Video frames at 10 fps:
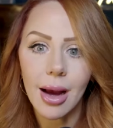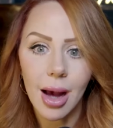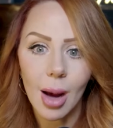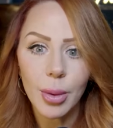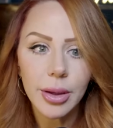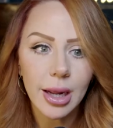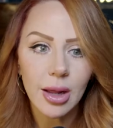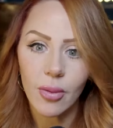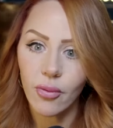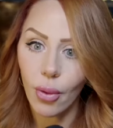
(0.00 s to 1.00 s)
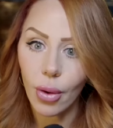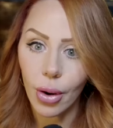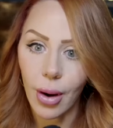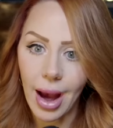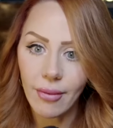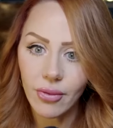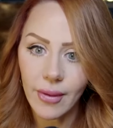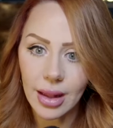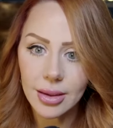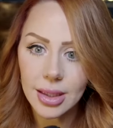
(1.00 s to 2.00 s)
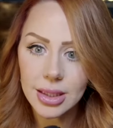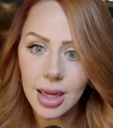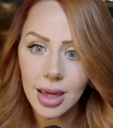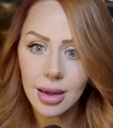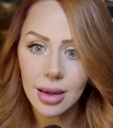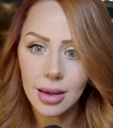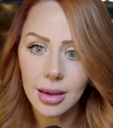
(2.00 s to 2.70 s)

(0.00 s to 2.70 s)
a couple of days before or after Valentine's Day?